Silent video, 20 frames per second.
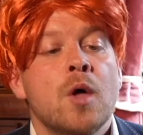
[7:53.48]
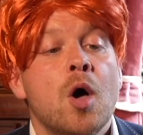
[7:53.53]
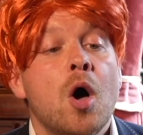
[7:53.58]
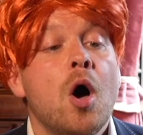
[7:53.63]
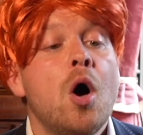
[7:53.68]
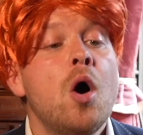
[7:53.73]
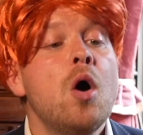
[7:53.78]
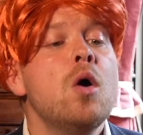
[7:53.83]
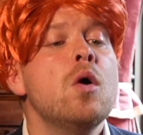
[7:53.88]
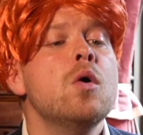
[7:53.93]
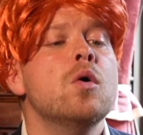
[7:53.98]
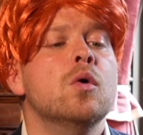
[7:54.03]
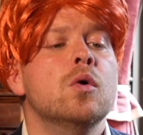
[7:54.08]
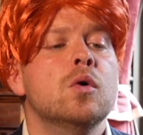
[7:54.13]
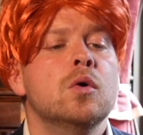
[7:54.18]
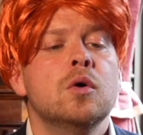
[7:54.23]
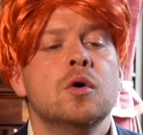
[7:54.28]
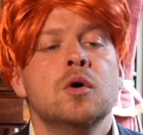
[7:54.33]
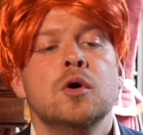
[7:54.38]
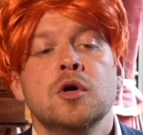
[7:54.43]
Oh,
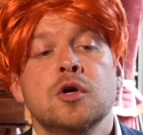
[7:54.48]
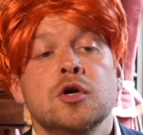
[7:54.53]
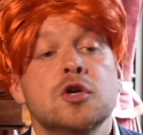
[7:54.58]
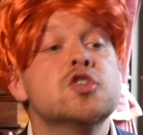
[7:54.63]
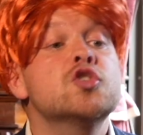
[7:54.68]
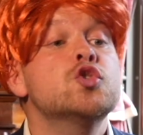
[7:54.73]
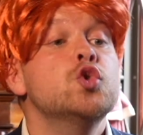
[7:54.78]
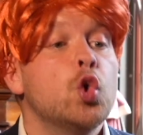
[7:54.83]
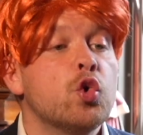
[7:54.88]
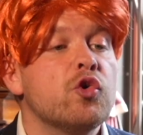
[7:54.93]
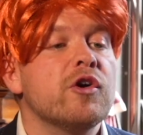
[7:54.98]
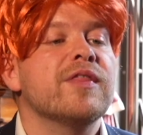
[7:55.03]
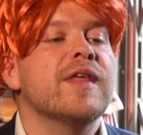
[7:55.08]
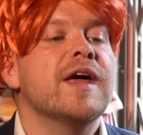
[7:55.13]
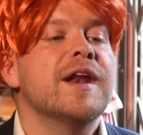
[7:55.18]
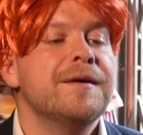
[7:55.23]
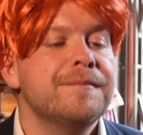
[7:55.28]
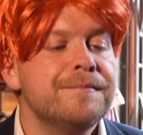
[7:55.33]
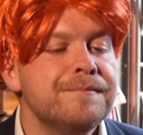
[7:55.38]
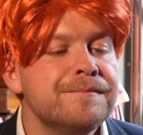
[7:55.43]
you saw it then?